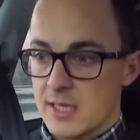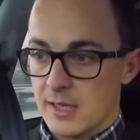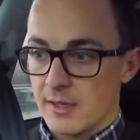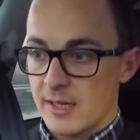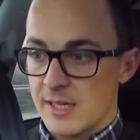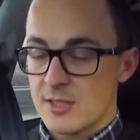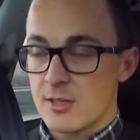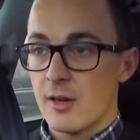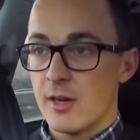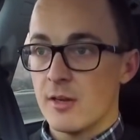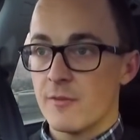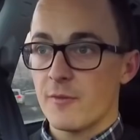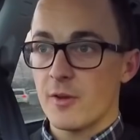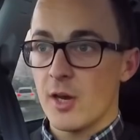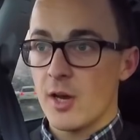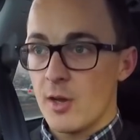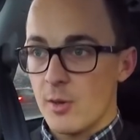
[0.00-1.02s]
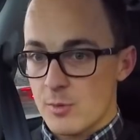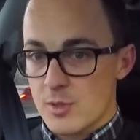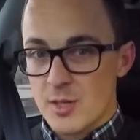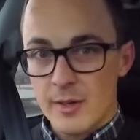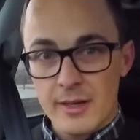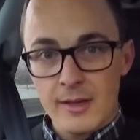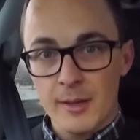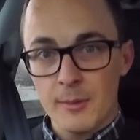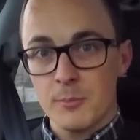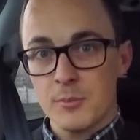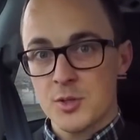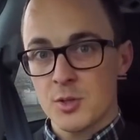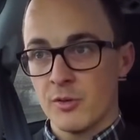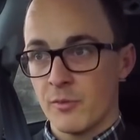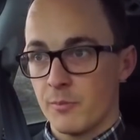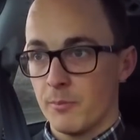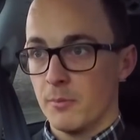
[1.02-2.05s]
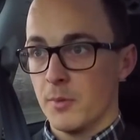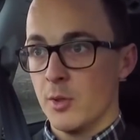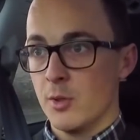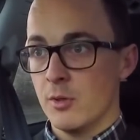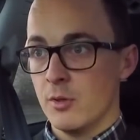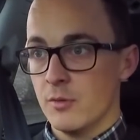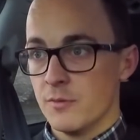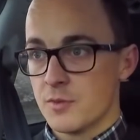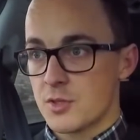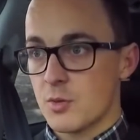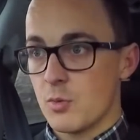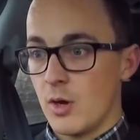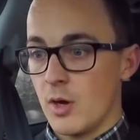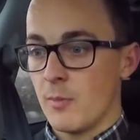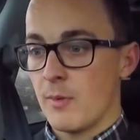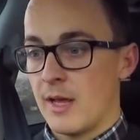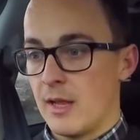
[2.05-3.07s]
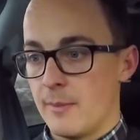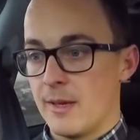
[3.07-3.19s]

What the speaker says: It's got enough go, so it sort of moves quite well.